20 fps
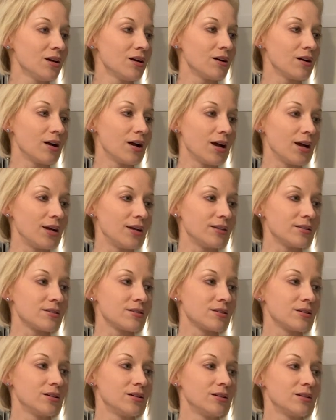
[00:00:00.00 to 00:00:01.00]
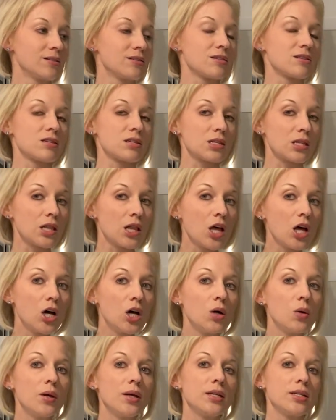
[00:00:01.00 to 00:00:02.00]
All right,
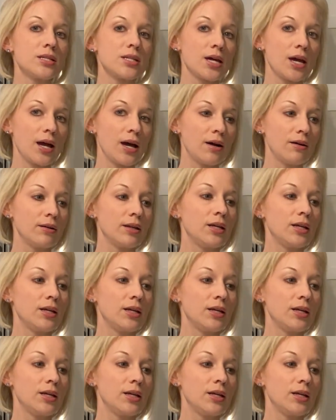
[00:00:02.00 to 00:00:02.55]
slowing down